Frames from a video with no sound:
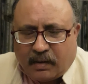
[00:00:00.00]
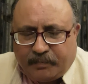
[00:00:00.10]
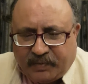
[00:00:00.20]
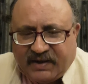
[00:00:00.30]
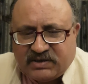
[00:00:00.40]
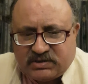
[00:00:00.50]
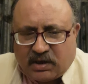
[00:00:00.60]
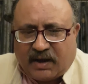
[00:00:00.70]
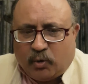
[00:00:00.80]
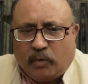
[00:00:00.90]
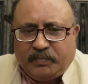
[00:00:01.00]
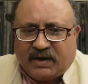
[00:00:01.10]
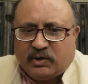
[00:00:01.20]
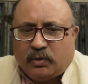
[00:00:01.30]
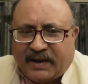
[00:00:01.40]
please, I hope
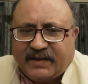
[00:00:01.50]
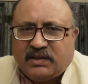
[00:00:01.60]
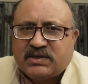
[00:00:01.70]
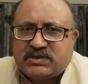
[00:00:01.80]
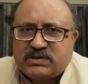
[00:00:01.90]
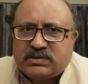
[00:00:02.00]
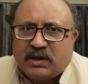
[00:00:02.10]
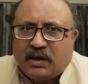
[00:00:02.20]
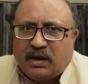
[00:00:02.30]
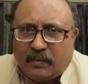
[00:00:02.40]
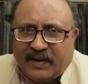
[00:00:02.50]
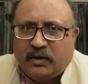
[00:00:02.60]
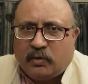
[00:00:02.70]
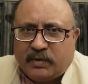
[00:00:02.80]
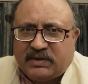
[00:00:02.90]
that you like this, comment
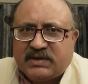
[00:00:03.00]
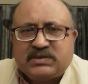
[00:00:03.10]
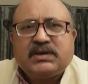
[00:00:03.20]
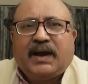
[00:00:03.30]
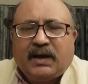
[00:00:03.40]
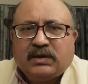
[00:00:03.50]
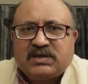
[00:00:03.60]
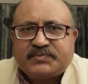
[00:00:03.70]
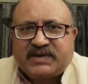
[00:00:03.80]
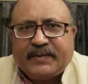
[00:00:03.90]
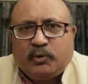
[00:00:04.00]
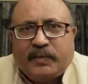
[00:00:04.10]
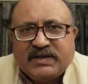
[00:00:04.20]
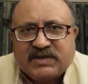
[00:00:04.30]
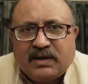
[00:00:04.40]
over this, and subscribe to
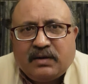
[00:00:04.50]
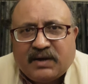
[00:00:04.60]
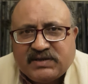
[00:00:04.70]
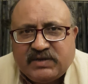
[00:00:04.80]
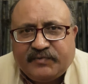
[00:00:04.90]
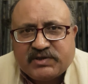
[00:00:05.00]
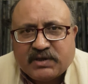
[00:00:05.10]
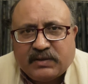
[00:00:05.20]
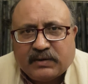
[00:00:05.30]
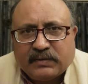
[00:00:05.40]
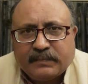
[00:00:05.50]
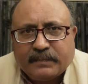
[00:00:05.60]
my channel, Rajeev Kishkindha.